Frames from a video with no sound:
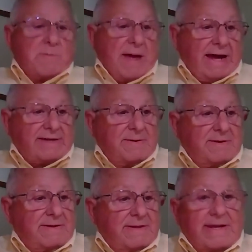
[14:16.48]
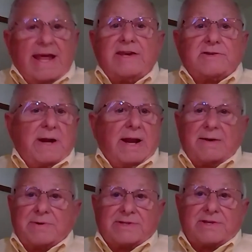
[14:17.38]
we could go back to the days
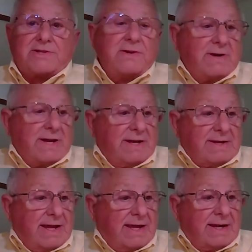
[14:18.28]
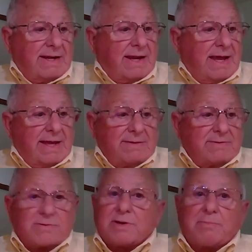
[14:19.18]
when I was a student
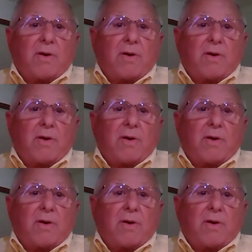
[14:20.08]
and